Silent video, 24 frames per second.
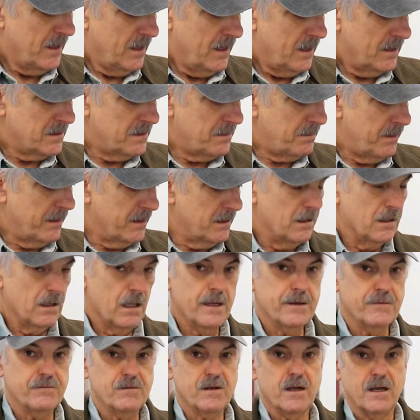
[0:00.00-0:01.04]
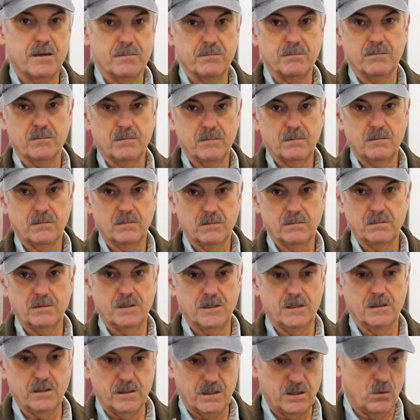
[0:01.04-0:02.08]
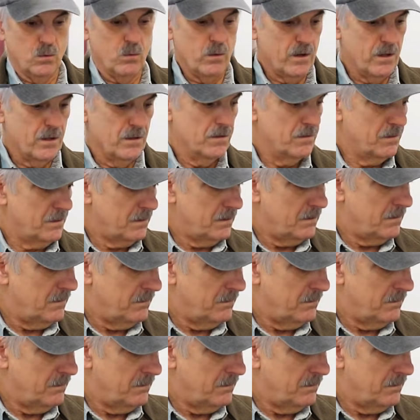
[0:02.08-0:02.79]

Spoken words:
I spent a lifetime dealing with